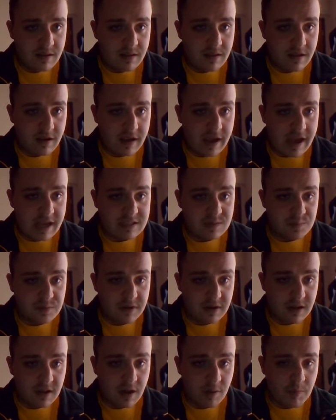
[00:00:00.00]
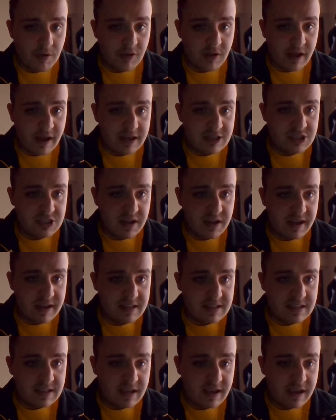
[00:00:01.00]
The Gasparilla Bowl, actually.
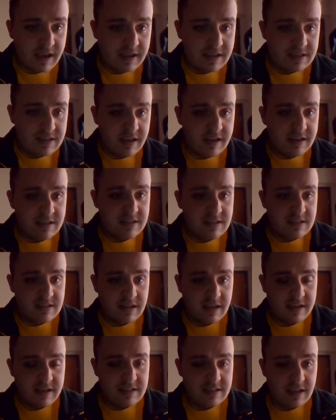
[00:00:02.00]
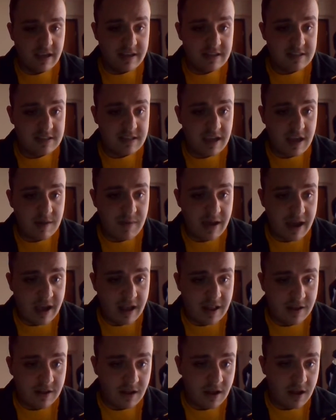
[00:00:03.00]
It's the in-state
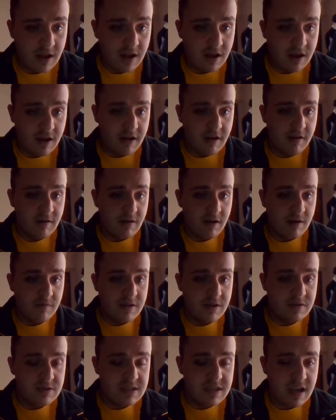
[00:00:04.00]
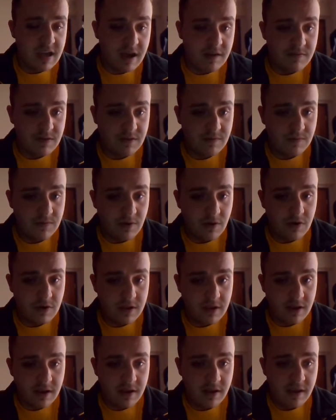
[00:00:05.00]
battle of UCF and
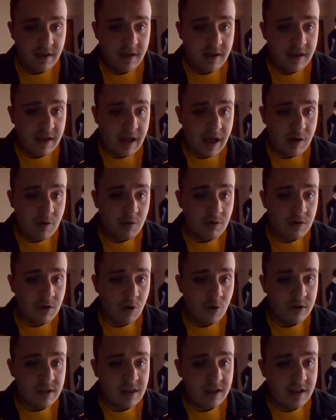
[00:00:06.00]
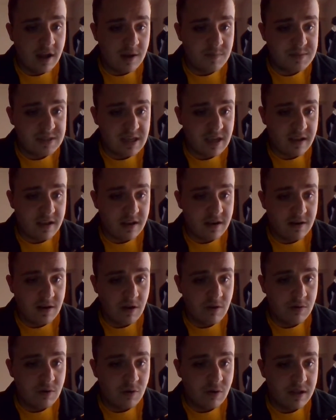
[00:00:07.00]
Florida. I will go with an upset here.
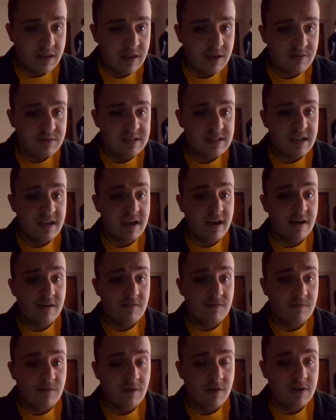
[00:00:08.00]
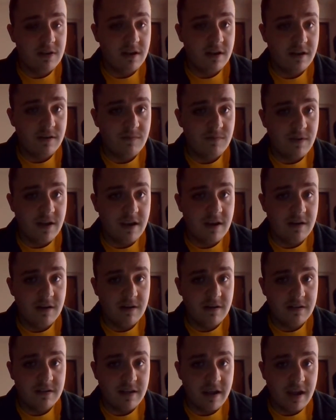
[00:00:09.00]
I'll go with UCF. Florida
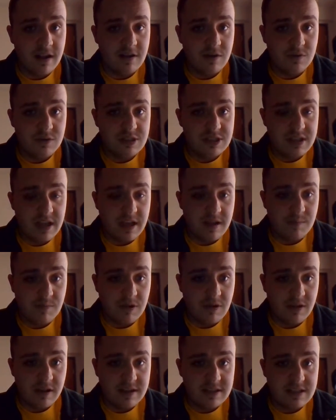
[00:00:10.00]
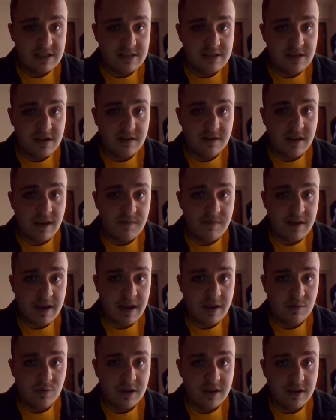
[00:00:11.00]
fired head coach Dan Mullins this year. They've
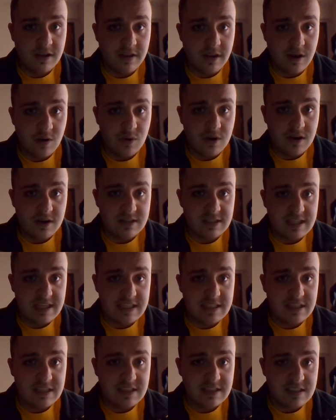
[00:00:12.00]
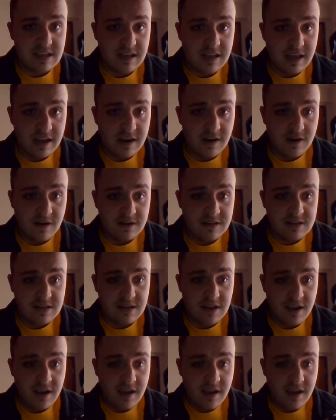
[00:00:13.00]
had one of their worst seasons in years.